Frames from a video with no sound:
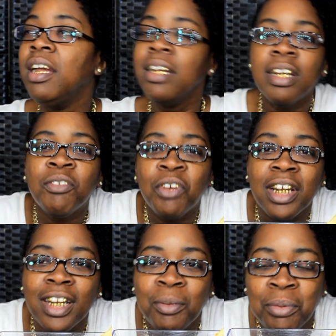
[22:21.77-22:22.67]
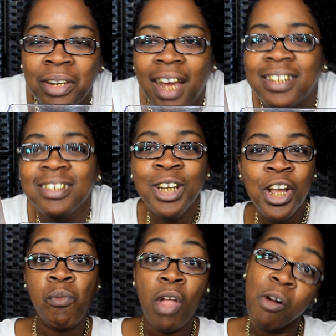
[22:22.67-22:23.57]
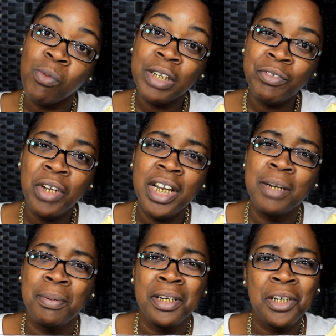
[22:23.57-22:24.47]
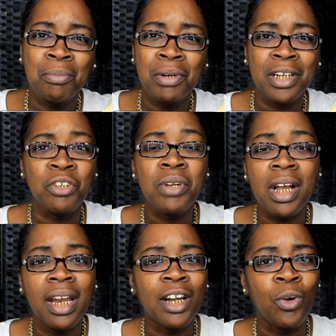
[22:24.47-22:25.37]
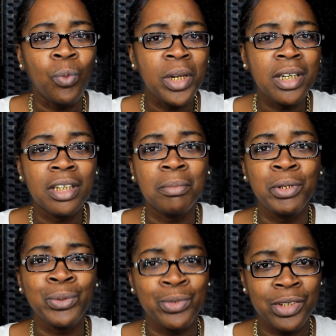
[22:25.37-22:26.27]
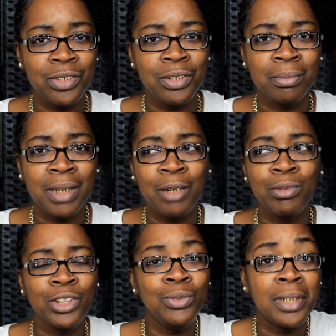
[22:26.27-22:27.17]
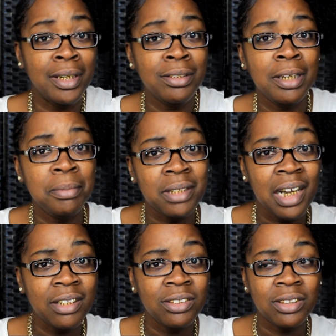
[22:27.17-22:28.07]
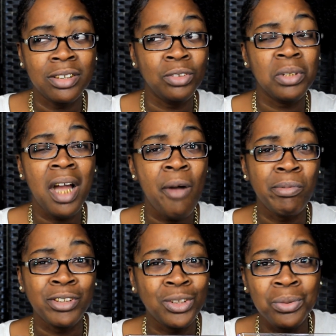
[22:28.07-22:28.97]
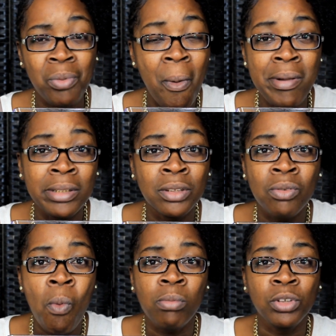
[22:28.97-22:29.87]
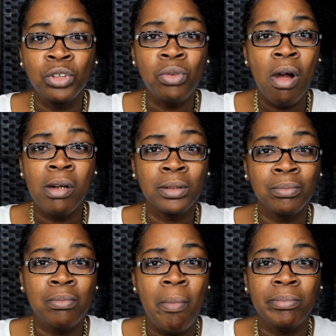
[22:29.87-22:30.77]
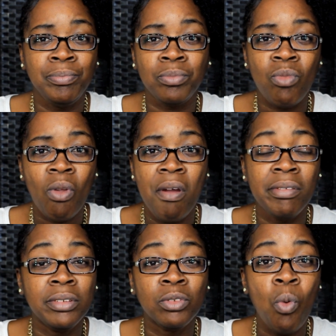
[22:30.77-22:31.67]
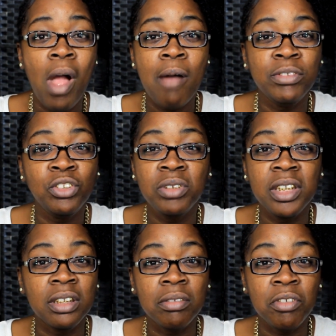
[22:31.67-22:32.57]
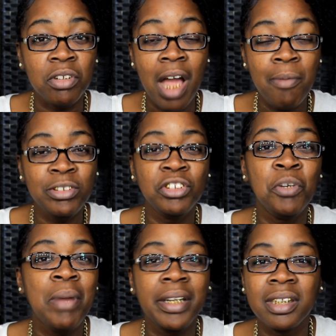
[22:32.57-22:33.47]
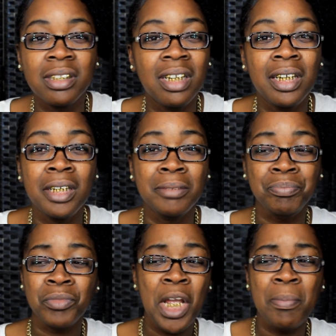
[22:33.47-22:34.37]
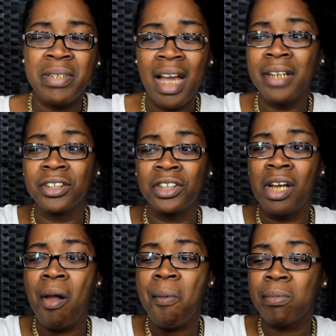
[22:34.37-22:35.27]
If you ate a hepatitis, what if you ate at Panera Bread and you got like a weak immune system? Like, would you catch hepatitis? Or you got? Would you? Would you um? How would you get it? How would you go back getting a hepatitis shot?